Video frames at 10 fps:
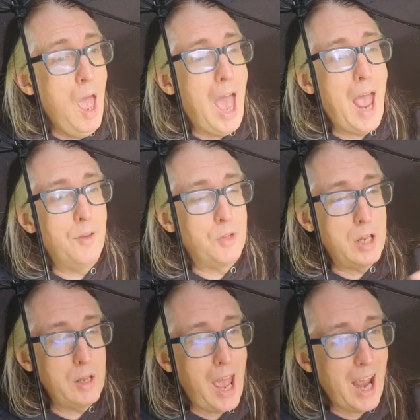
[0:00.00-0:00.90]
And
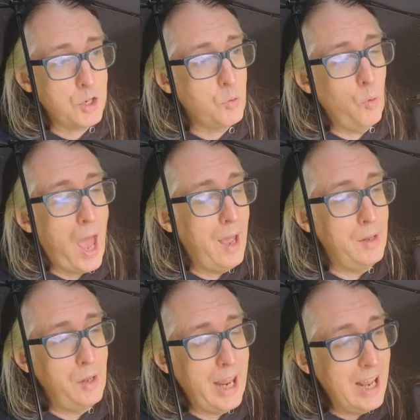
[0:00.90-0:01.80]
the actual
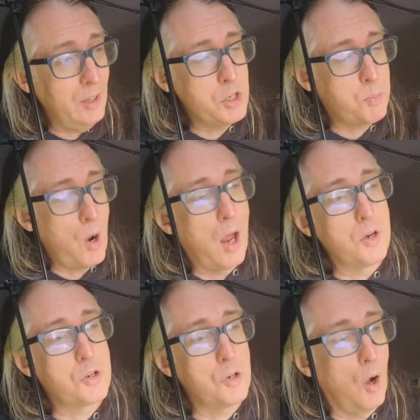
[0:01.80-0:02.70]
English branch